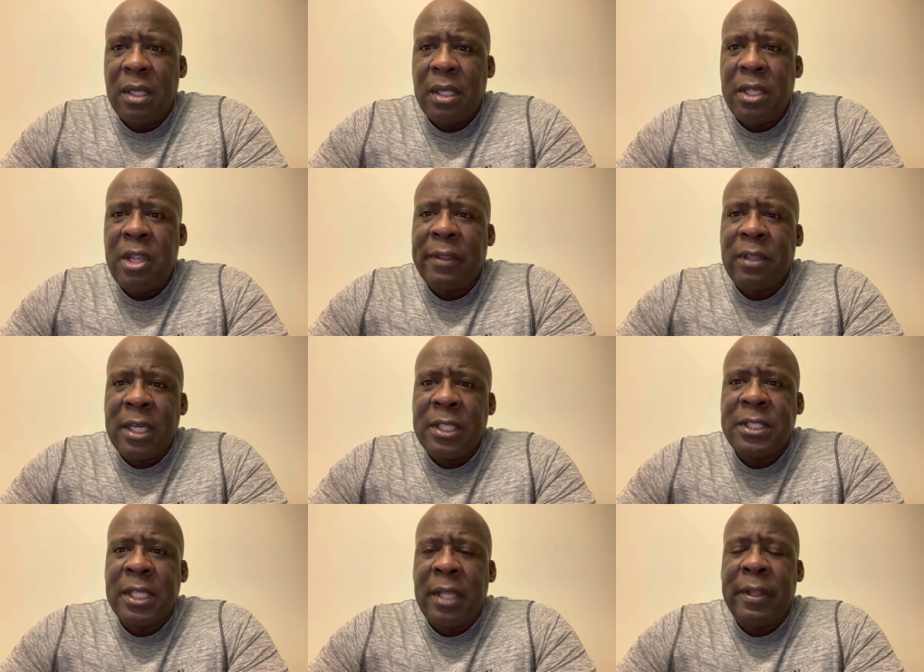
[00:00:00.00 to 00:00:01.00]
You have to
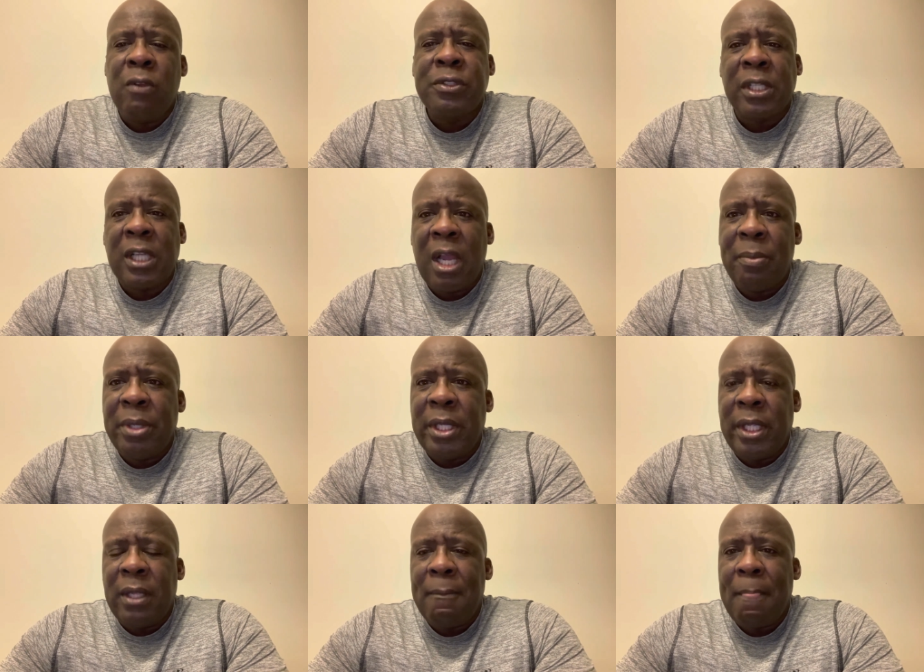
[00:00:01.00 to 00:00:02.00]
understand, there was a company.